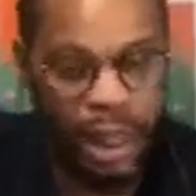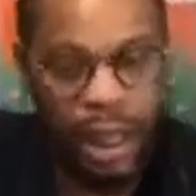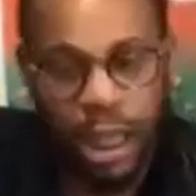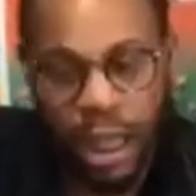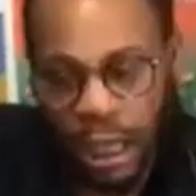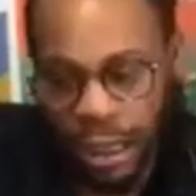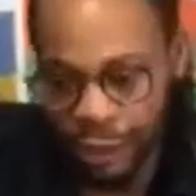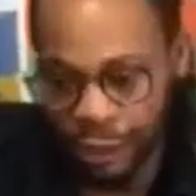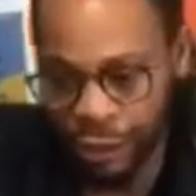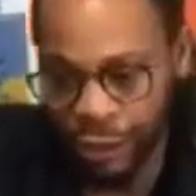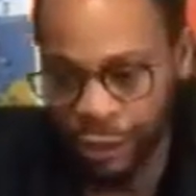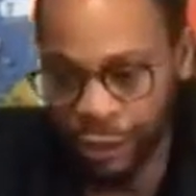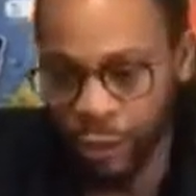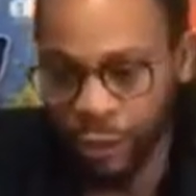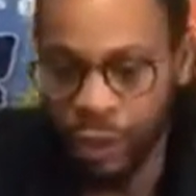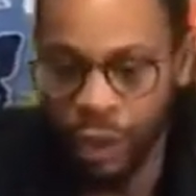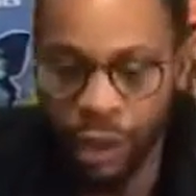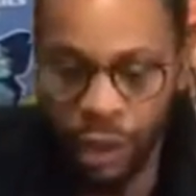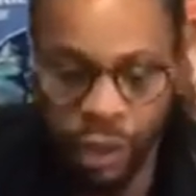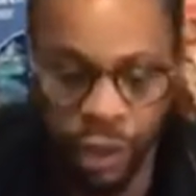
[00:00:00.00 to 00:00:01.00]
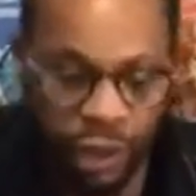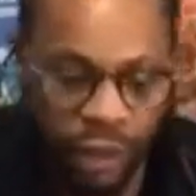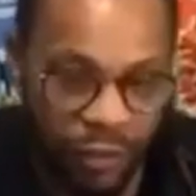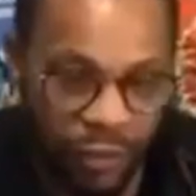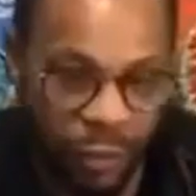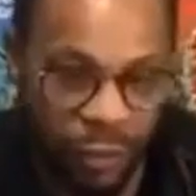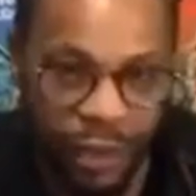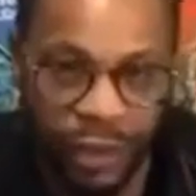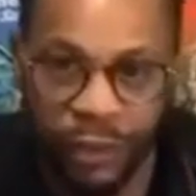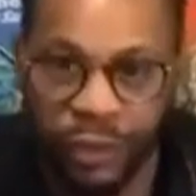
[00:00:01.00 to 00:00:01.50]
as you know, the
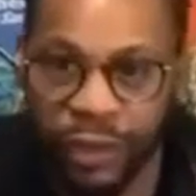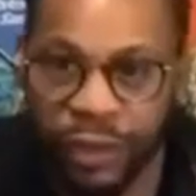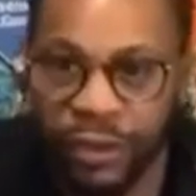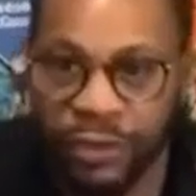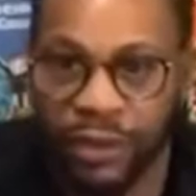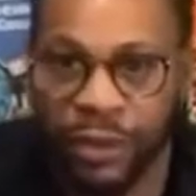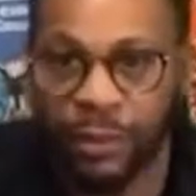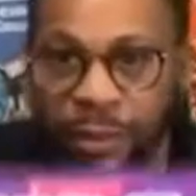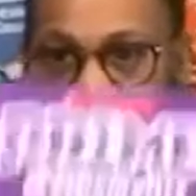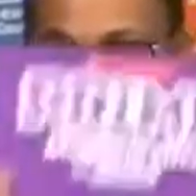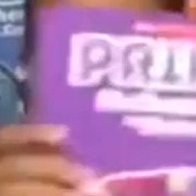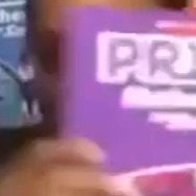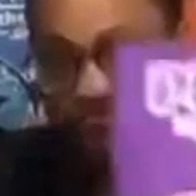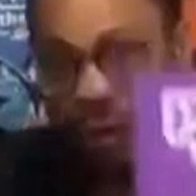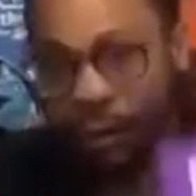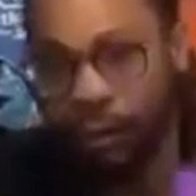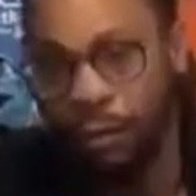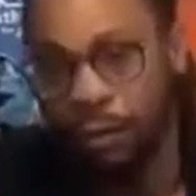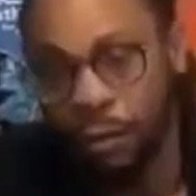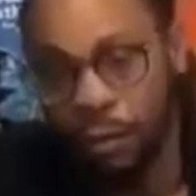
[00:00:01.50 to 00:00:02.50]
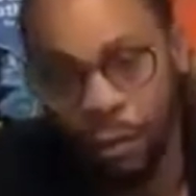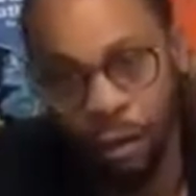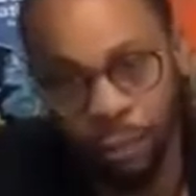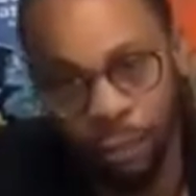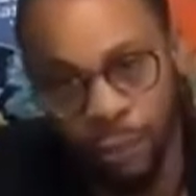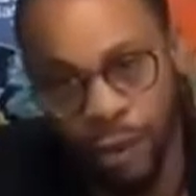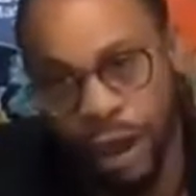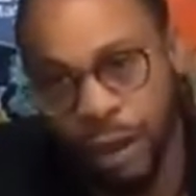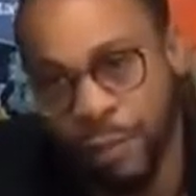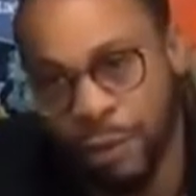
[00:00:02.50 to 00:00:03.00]
government would have supplied all
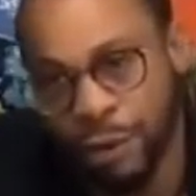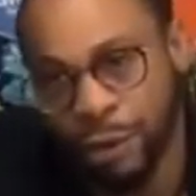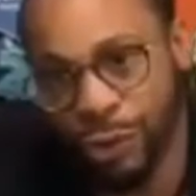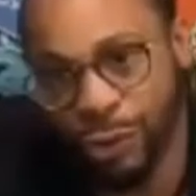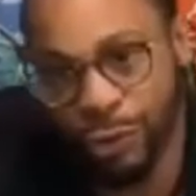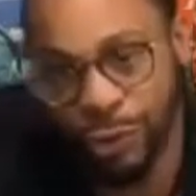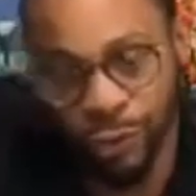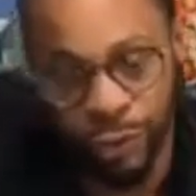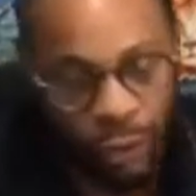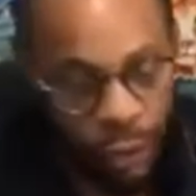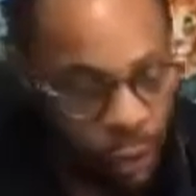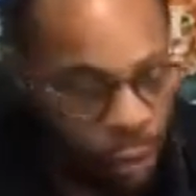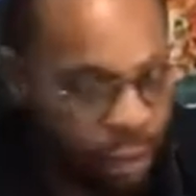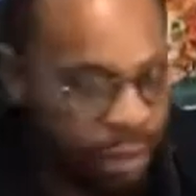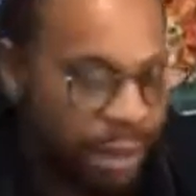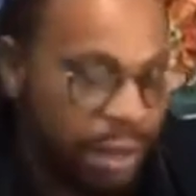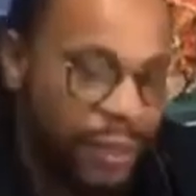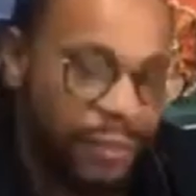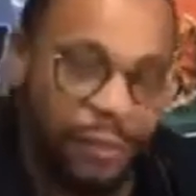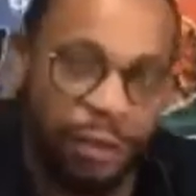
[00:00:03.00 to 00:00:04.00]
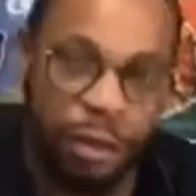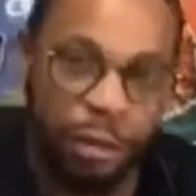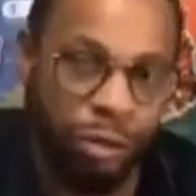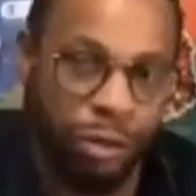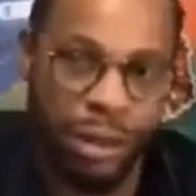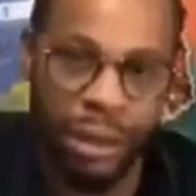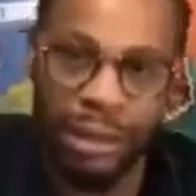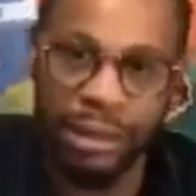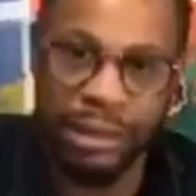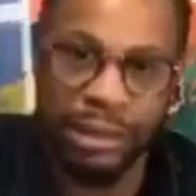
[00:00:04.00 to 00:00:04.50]
primary schools, all
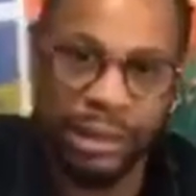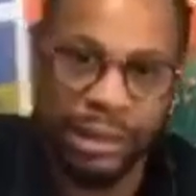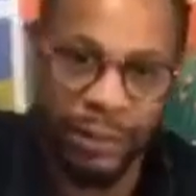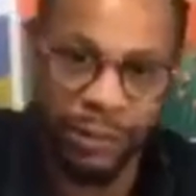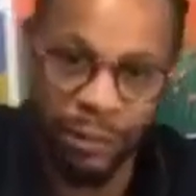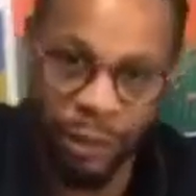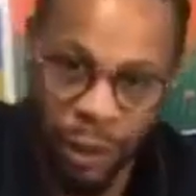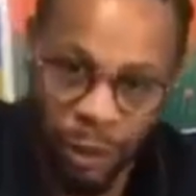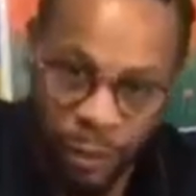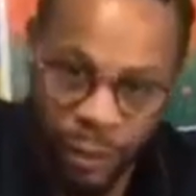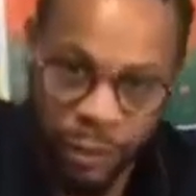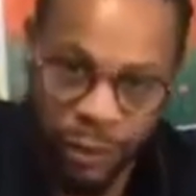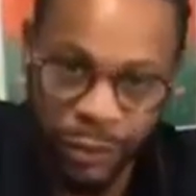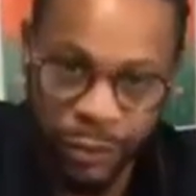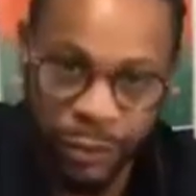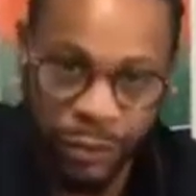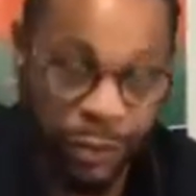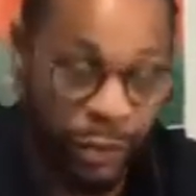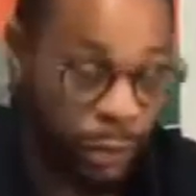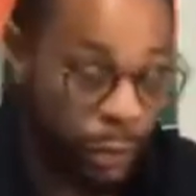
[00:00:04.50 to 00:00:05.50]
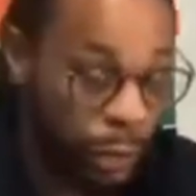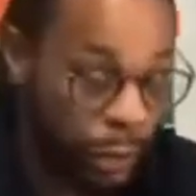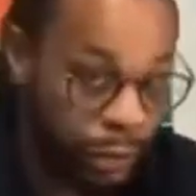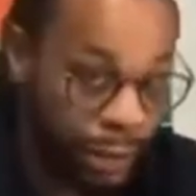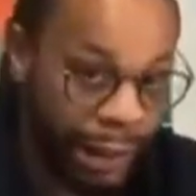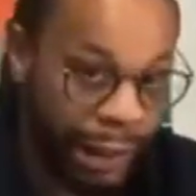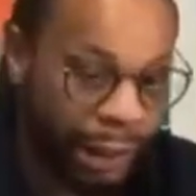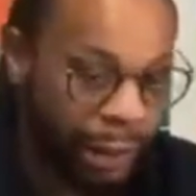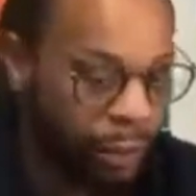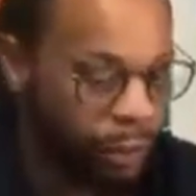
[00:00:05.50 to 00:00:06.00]
760 primary schools throughout
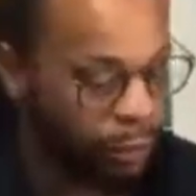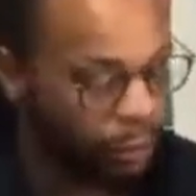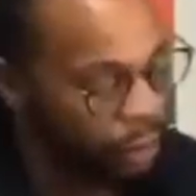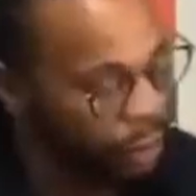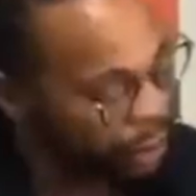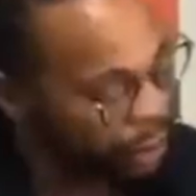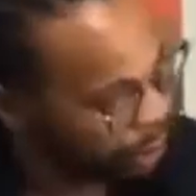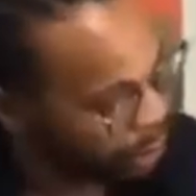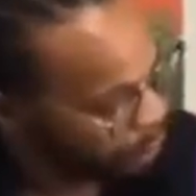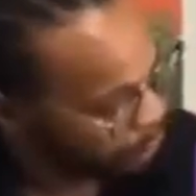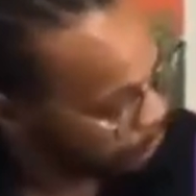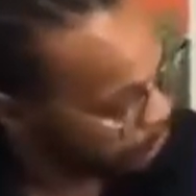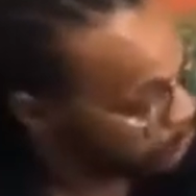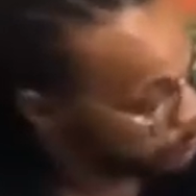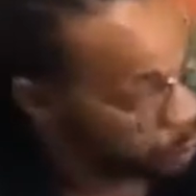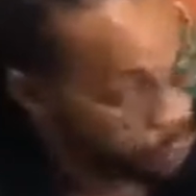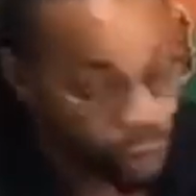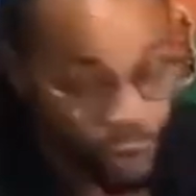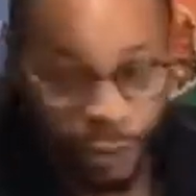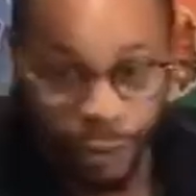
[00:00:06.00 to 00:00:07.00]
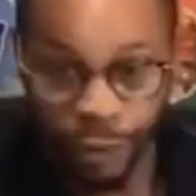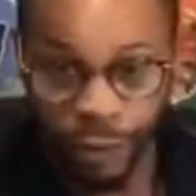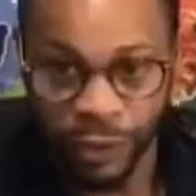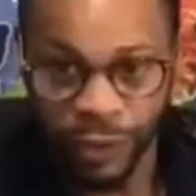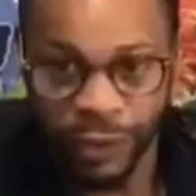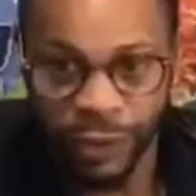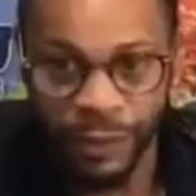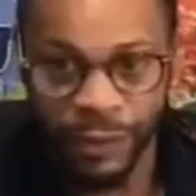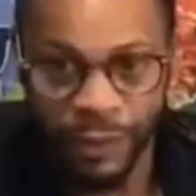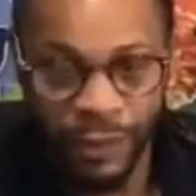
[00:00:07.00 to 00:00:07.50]
Ireland, with the course
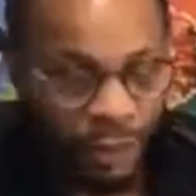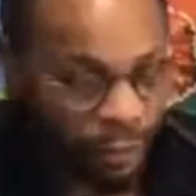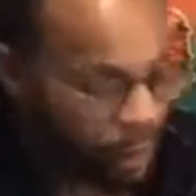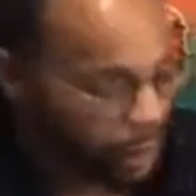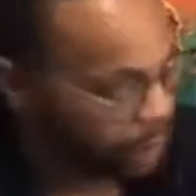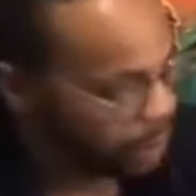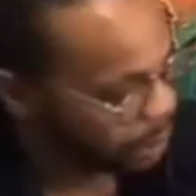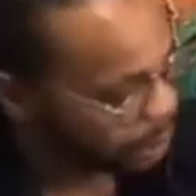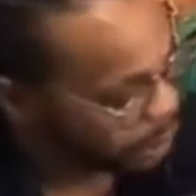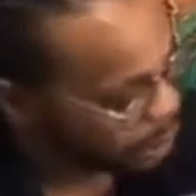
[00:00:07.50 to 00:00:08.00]
books, right?